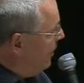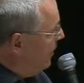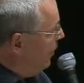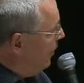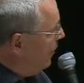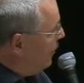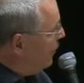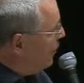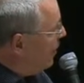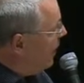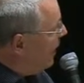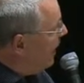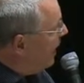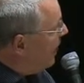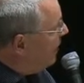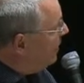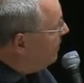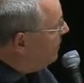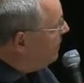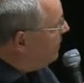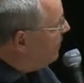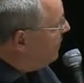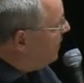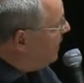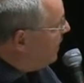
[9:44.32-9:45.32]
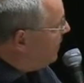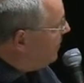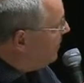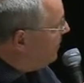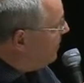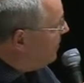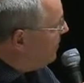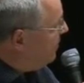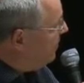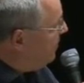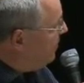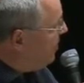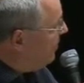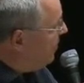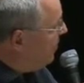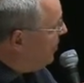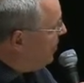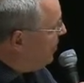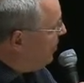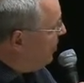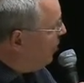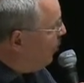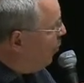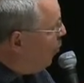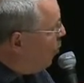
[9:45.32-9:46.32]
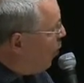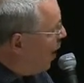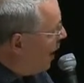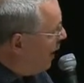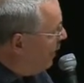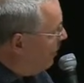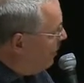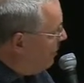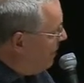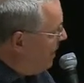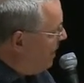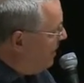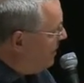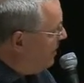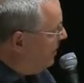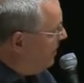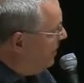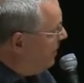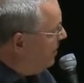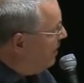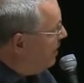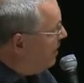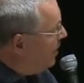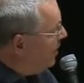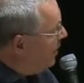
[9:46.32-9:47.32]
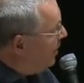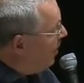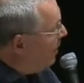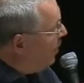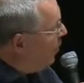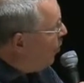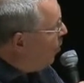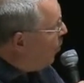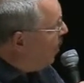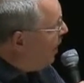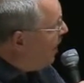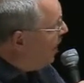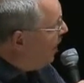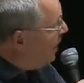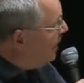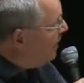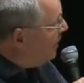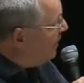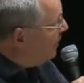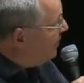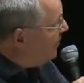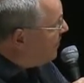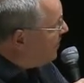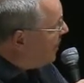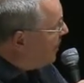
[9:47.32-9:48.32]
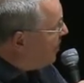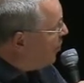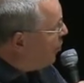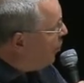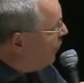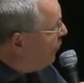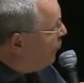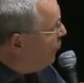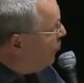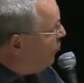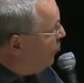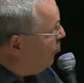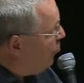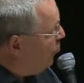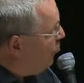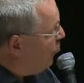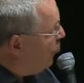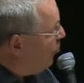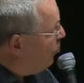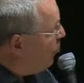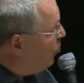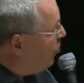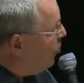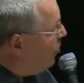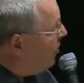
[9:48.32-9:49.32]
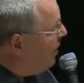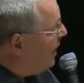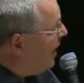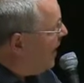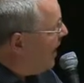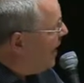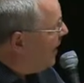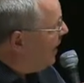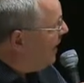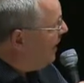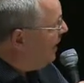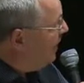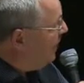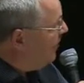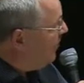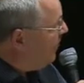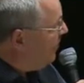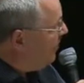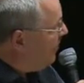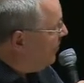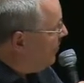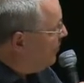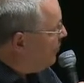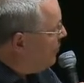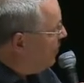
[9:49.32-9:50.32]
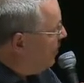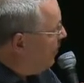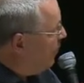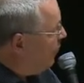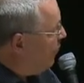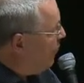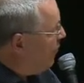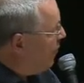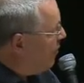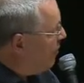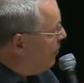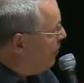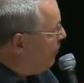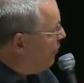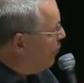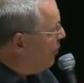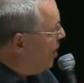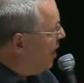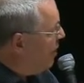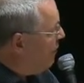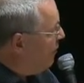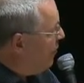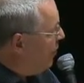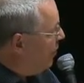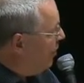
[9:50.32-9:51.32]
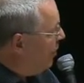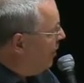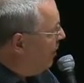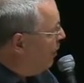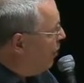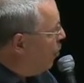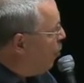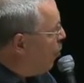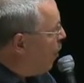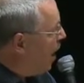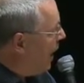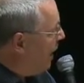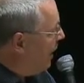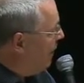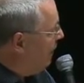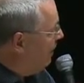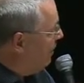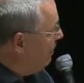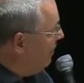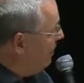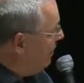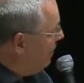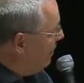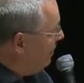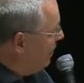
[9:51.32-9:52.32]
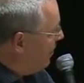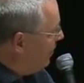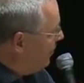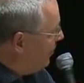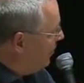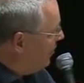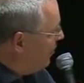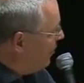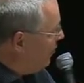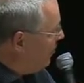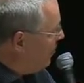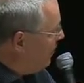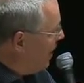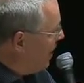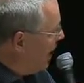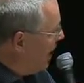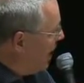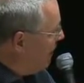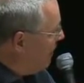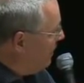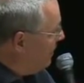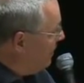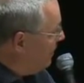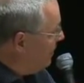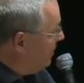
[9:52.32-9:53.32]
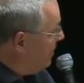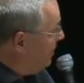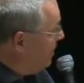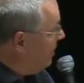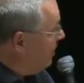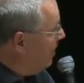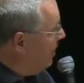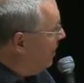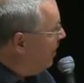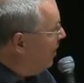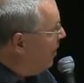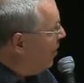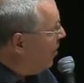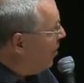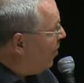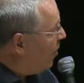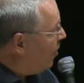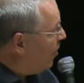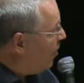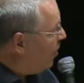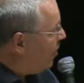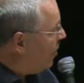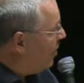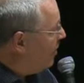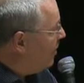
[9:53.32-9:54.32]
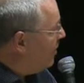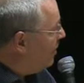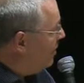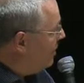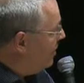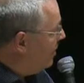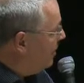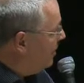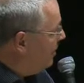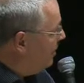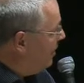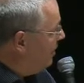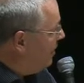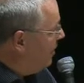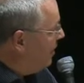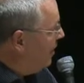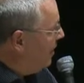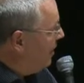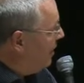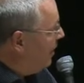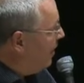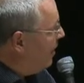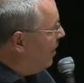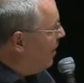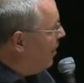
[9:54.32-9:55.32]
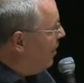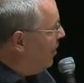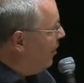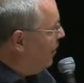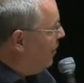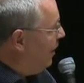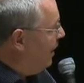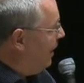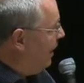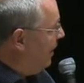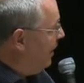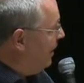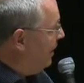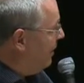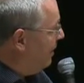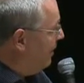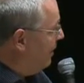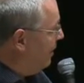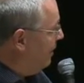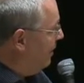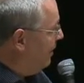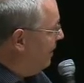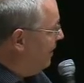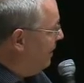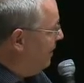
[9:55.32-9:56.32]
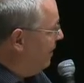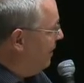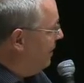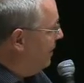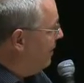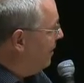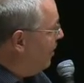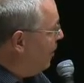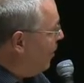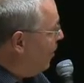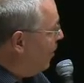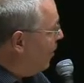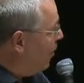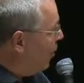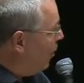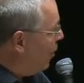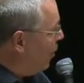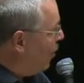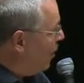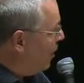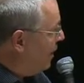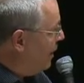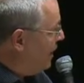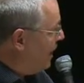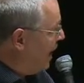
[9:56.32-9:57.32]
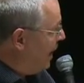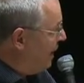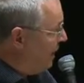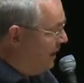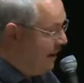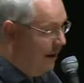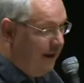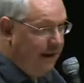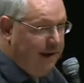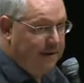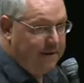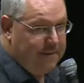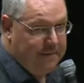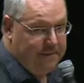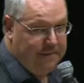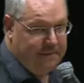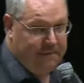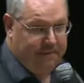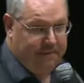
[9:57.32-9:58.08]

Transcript: when you are healthy and the CDG1 pattern where instead of 2 glycans on the transferrin you have only 1, this band, or only or none here.